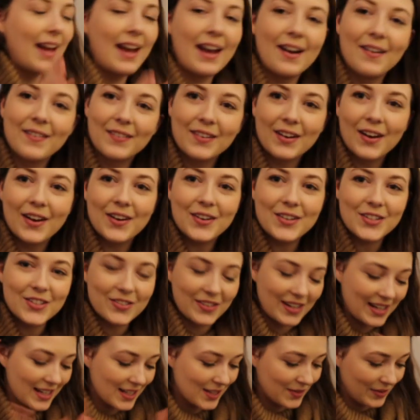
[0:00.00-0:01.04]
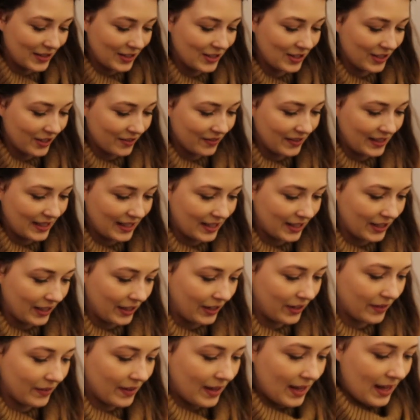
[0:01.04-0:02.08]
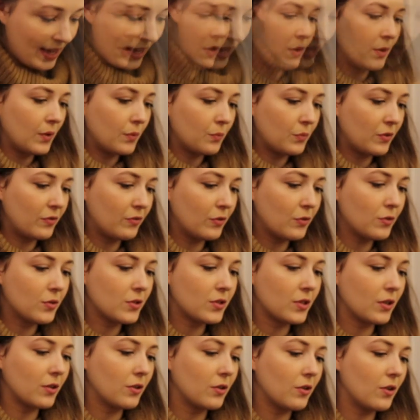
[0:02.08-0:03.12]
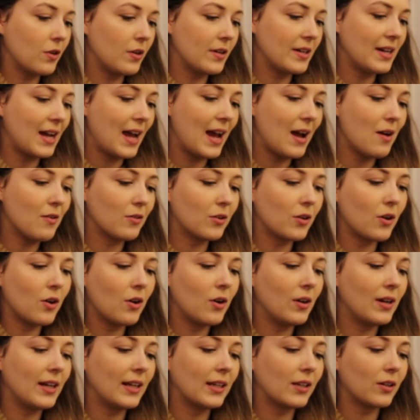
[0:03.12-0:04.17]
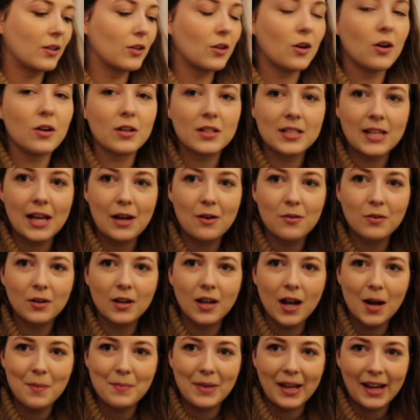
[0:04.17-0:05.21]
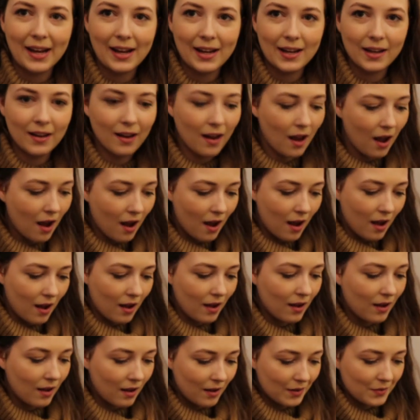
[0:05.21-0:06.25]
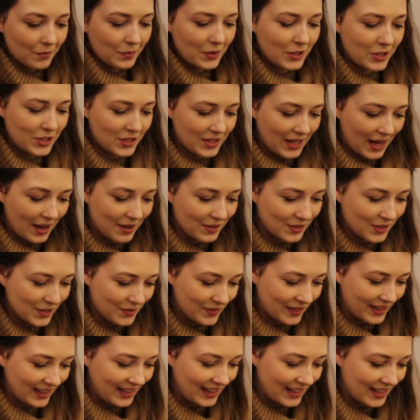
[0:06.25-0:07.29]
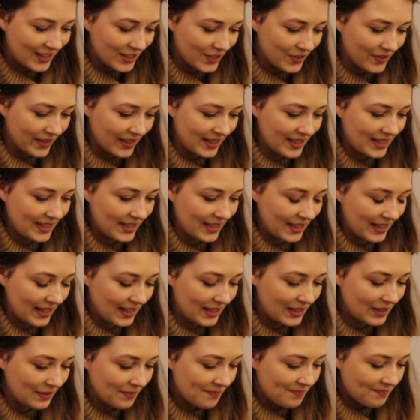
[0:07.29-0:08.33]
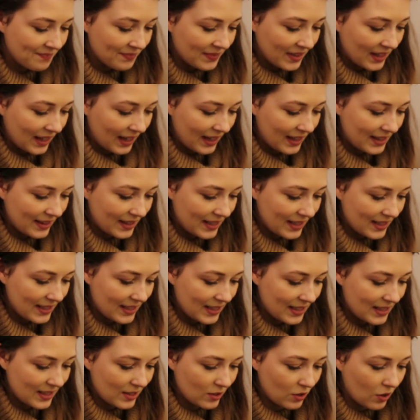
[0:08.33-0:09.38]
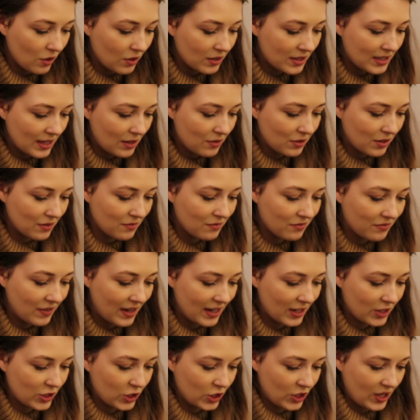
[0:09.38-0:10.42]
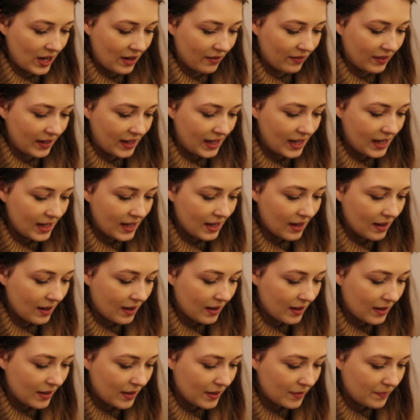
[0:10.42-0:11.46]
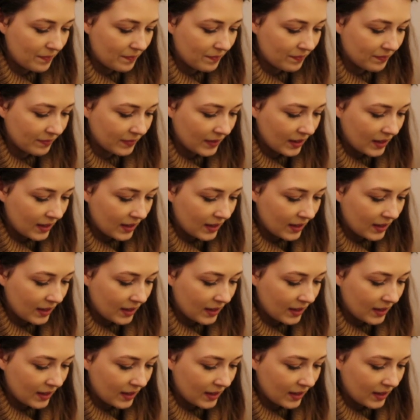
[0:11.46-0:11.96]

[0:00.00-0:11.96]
alcohol drinks, which look really cute. We've also got an alcoholic cocktail gummy, which sounds really interesting. And this is cocktail confectionery, and